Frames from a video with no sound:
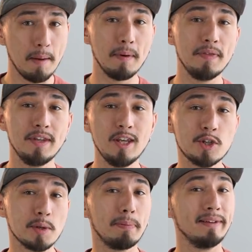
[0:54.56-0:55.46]
But the
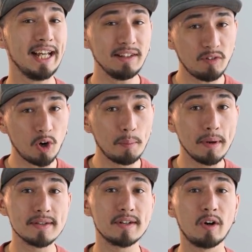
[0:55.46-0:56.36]
YouTube platform
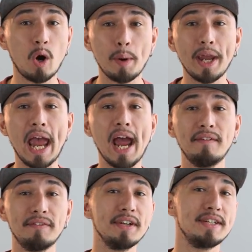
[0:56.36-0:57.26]
is growing
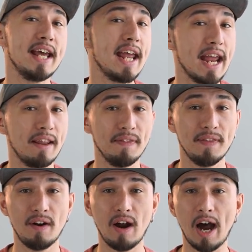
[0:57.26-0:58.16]
every day and
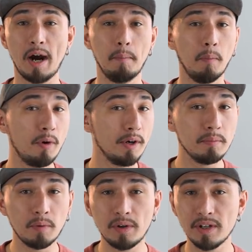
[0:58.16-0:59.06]
there are more and
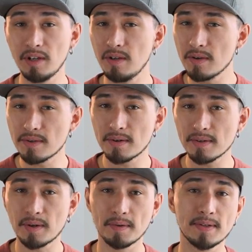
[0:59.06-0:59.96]
more new
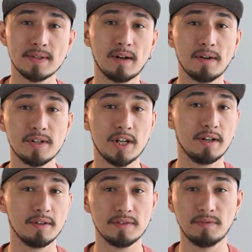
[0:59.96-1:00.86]
users who start
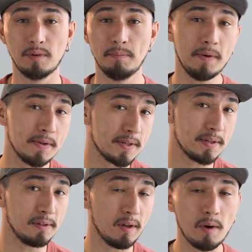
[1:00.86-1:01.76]
channels for
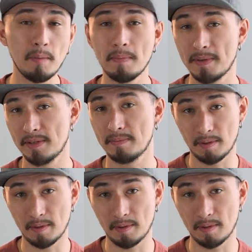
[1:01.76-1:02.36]
personal or business